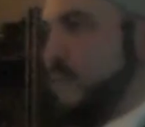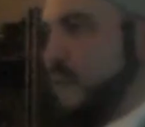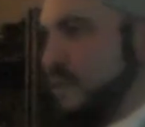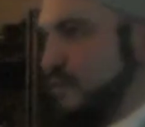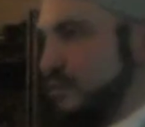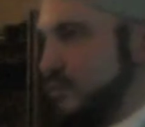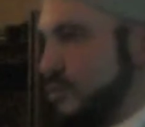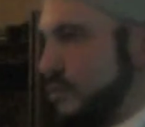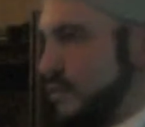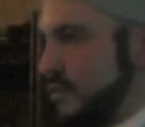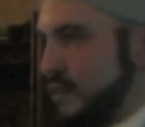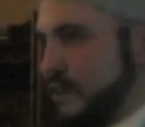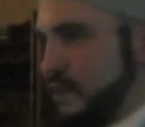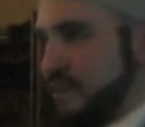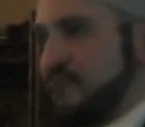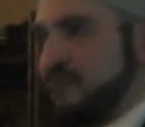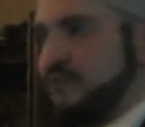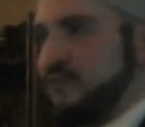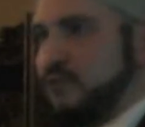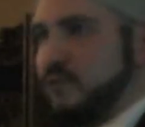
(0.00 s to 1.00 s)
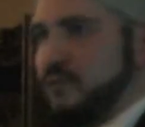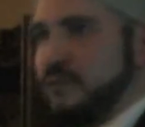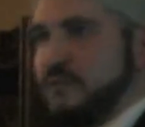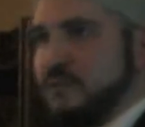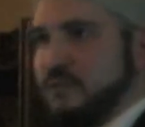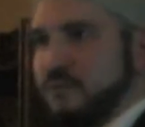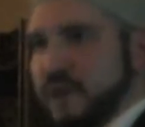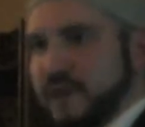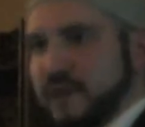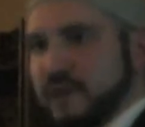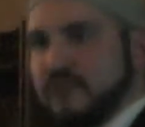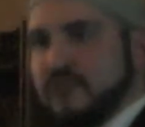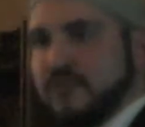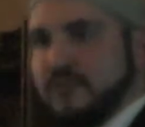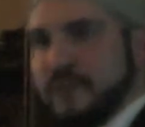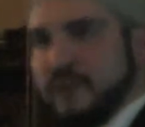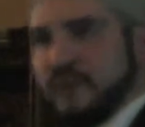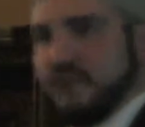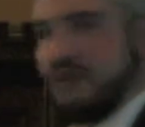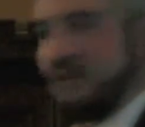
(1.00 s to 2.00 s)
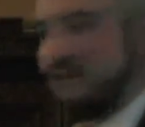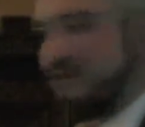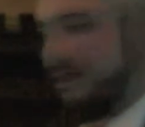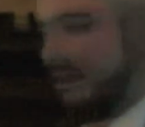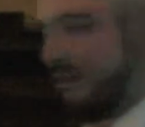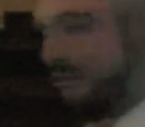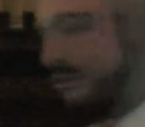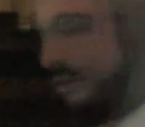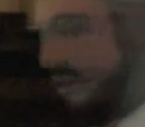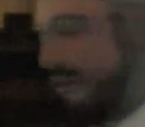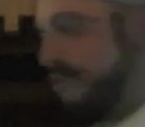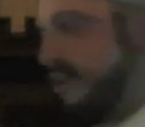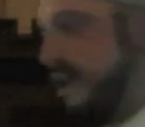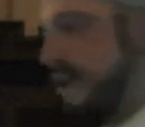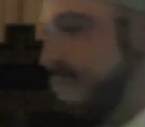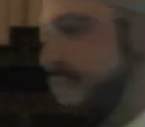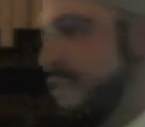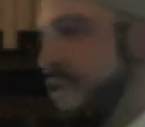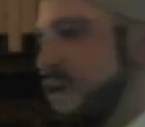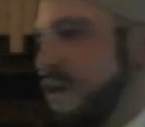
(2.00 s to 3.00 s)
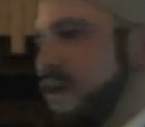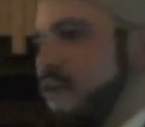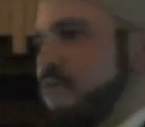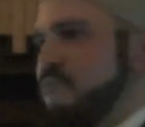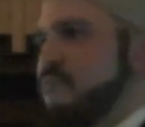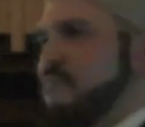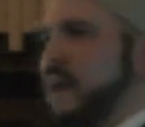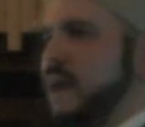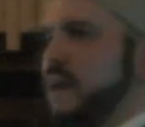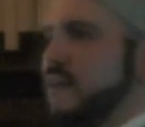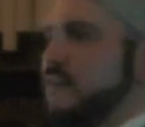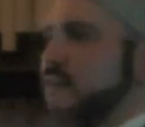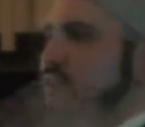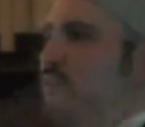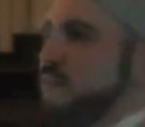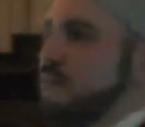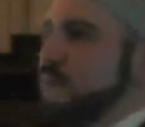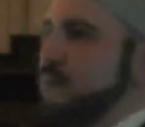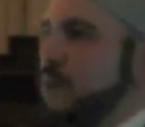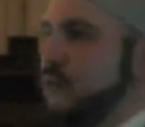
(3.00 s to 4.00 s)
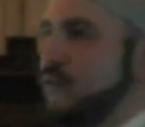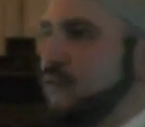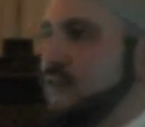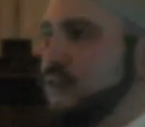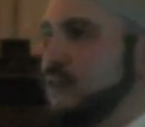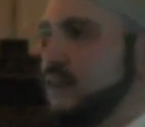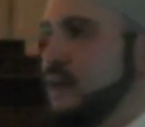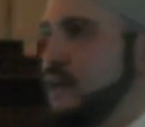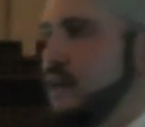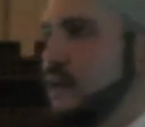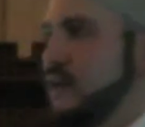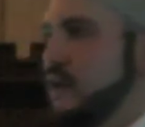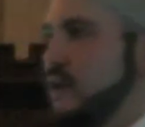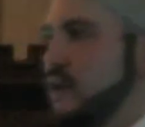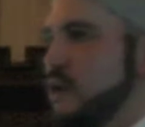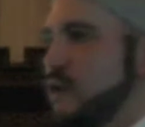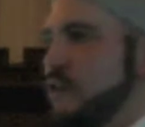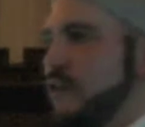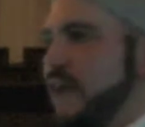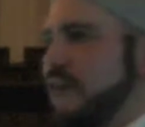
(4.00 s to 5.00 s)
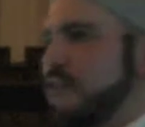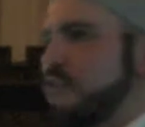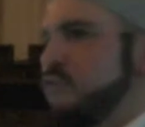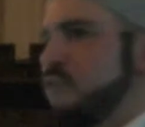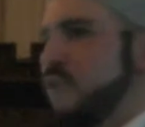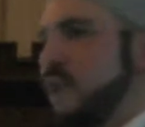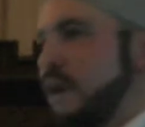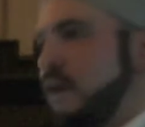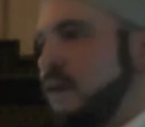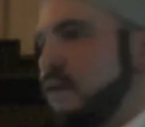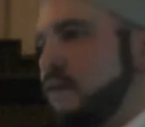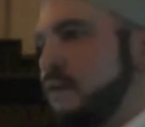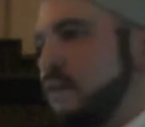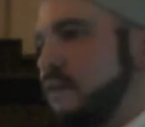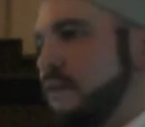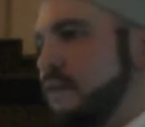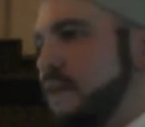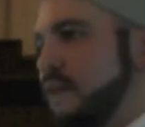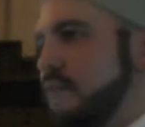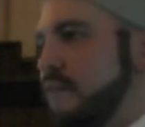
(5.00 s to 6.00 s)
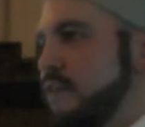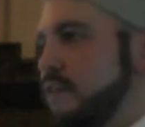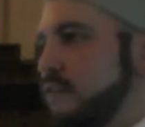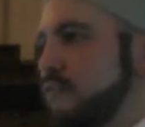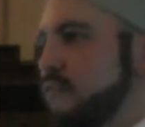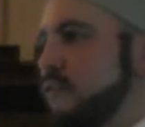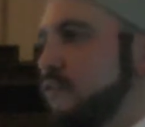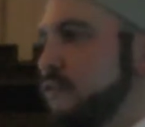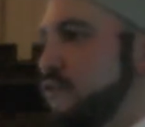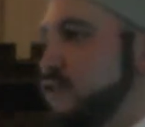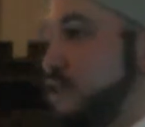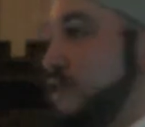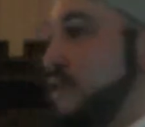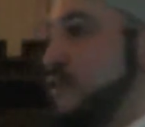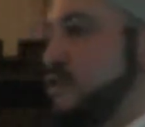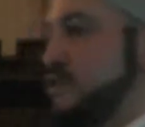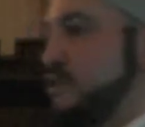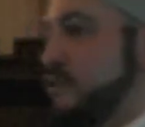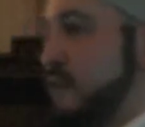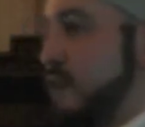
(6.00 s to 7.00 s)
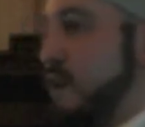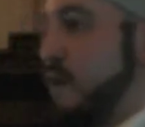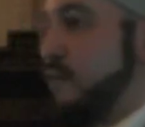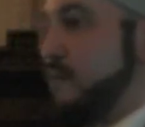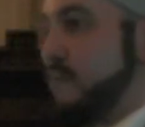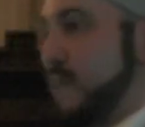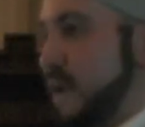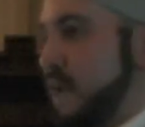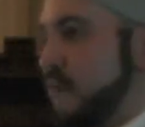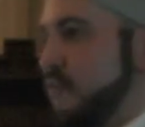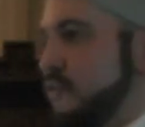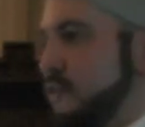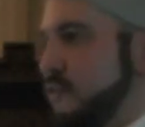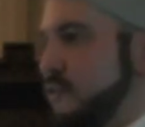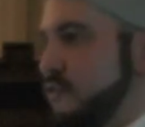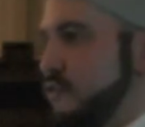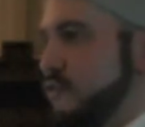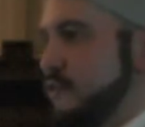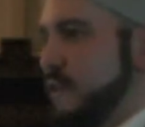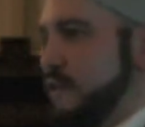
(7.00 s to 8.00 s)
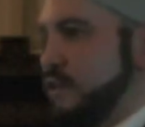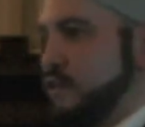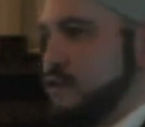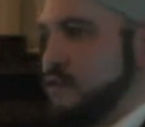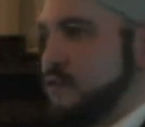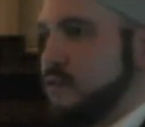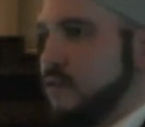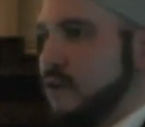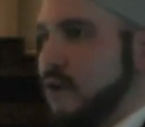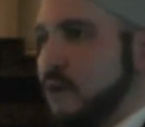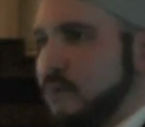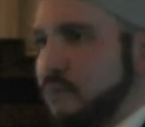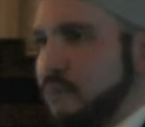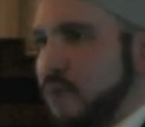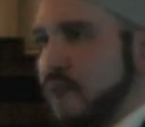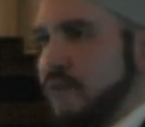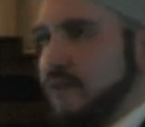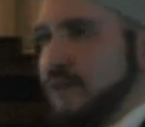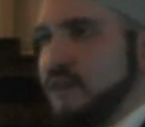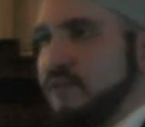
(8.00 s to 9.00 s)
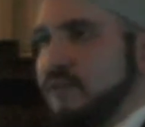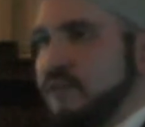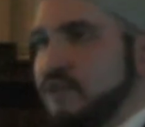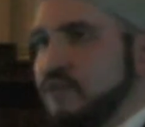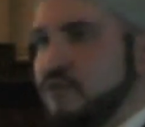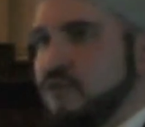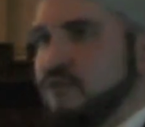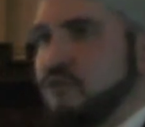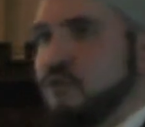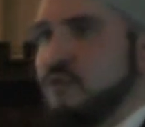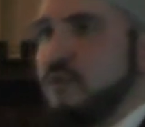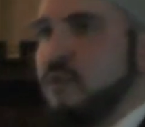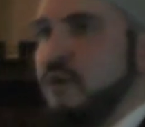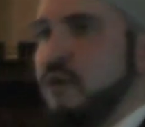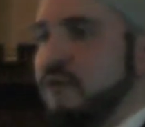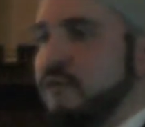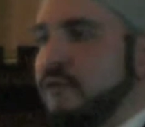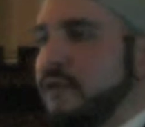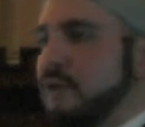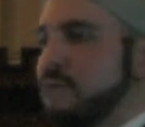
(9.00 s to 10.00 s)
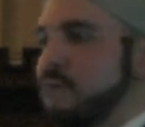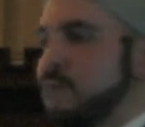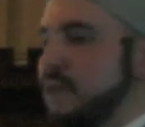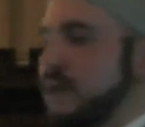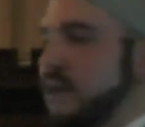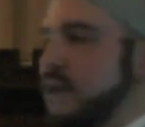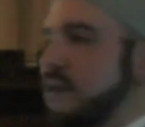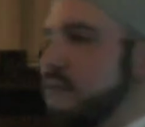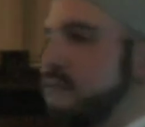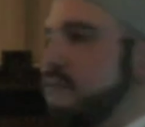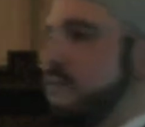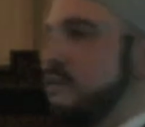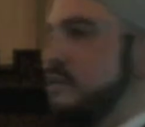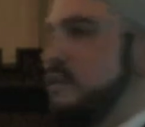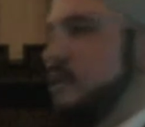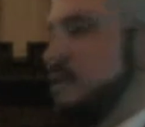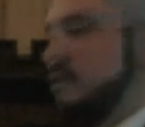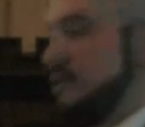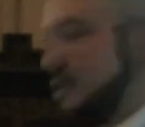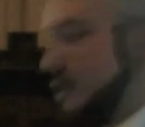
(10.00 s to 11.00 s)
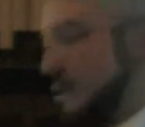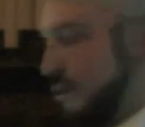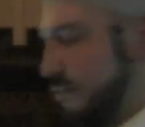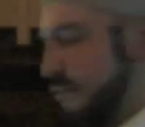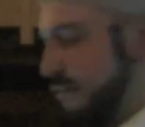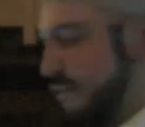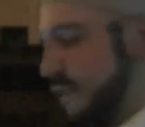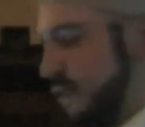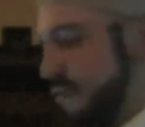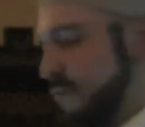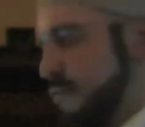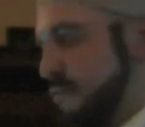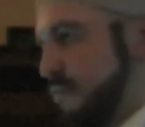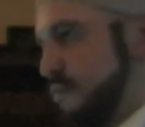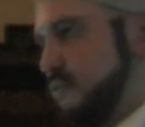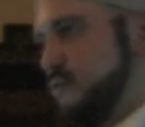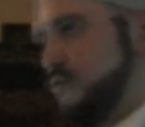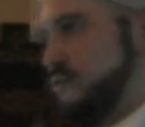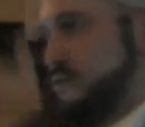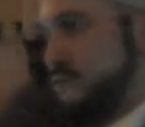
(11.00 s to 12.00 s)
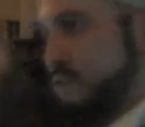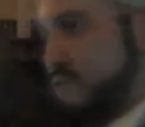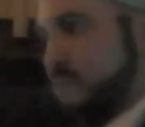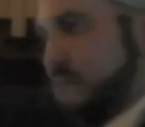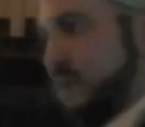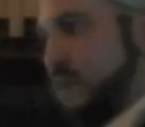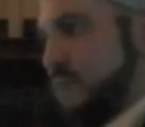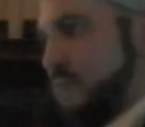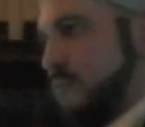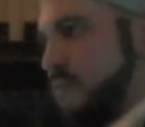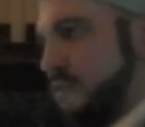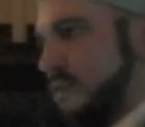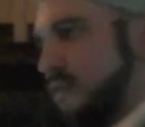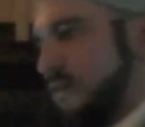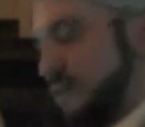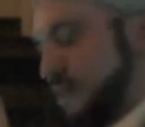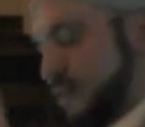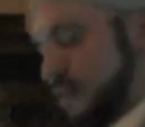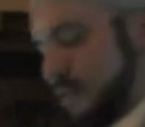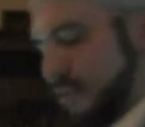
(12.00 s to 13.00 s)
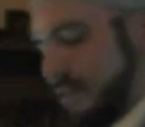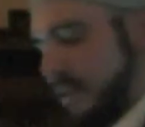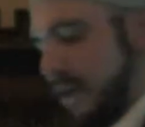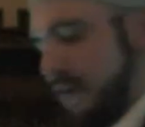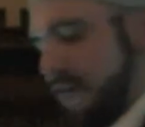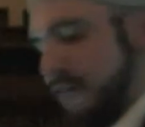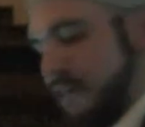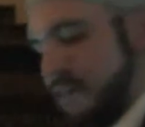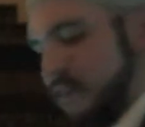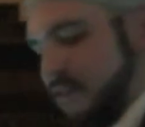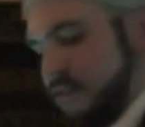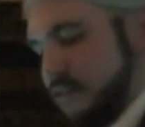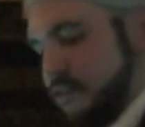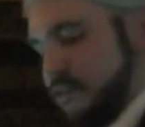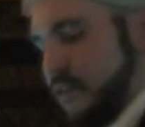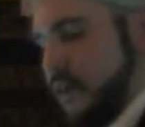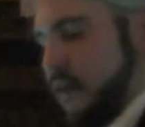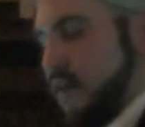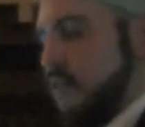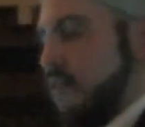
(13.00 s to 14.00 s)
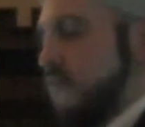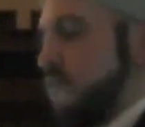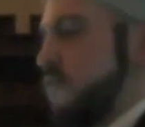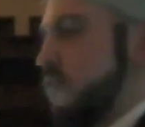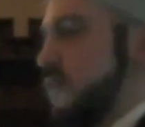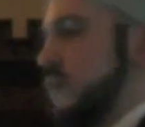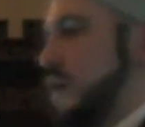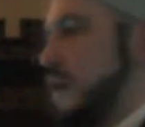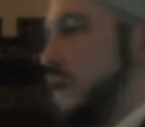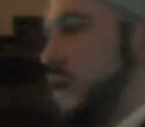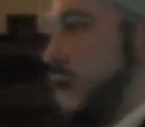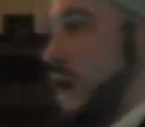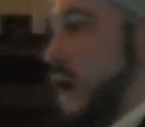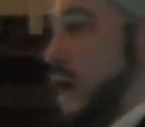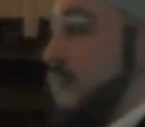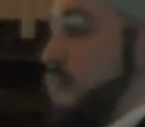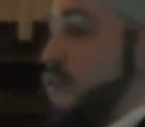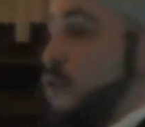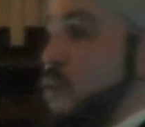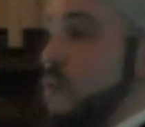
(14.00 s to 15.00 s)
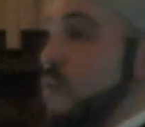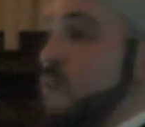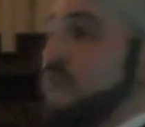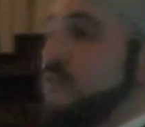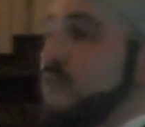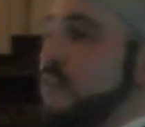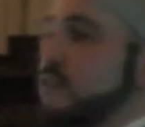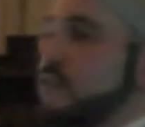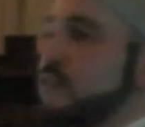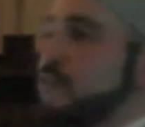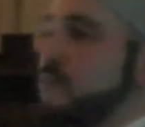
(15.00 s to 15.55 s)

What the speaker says: twist, all these kind of stories were written by Charles Dickens at that time, mass poverty. They had to rely on the giving of churches, almshouses, literally just private individuals who were wealthy being, you know, philanthropists to these people, giving out their goods, their hearts. And no one was there to